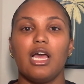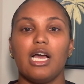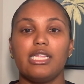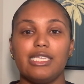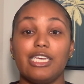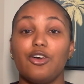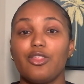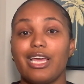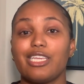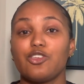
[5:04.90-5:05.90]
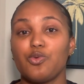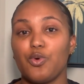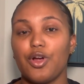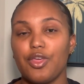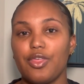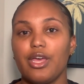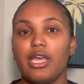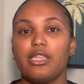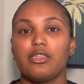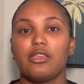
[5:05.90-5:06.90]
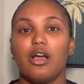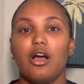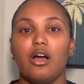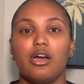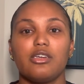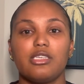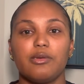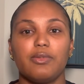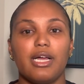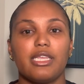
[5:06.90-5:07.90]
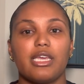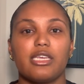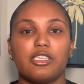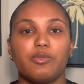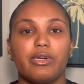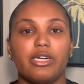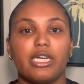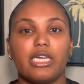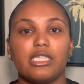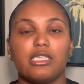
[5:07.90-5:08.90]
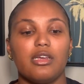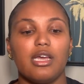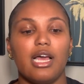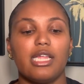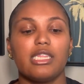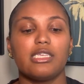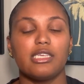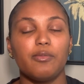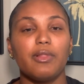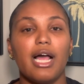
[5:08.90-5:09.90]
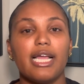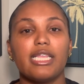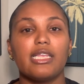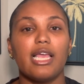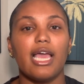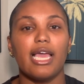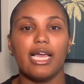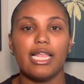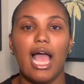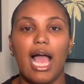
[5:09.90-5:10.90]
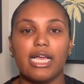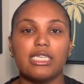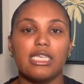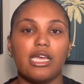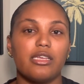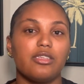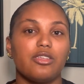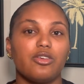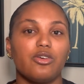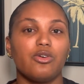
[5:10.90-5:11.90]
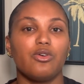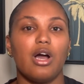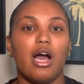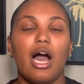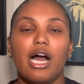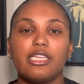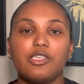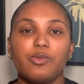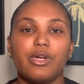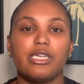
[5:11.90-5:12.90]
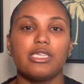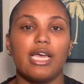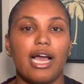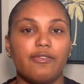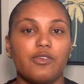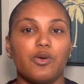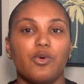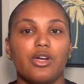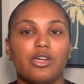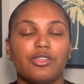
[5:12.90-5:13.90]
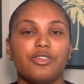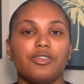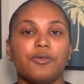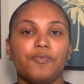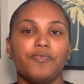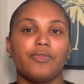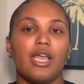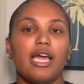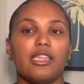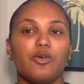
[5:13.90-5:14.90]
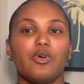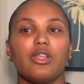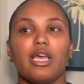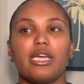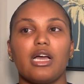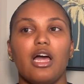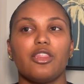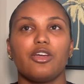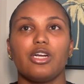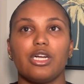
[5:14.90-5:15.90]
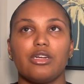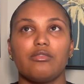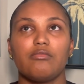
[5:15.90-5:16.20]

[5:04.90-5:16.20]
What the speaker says: a deal that is worth it. Our ziplining experience, it had the zipline and access to hot springs afterwards, and there were like other